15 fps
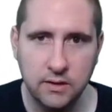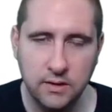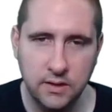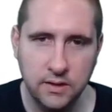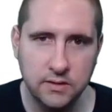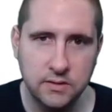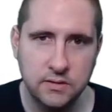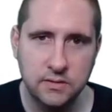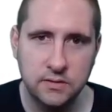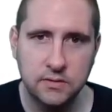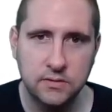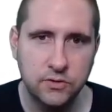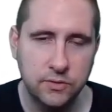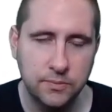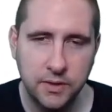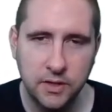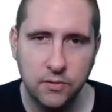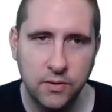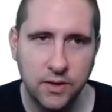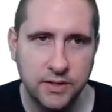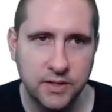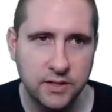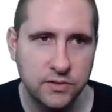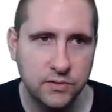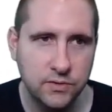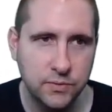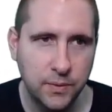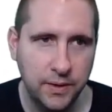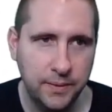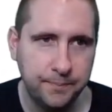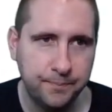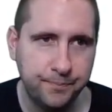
this should be a correct answer as well.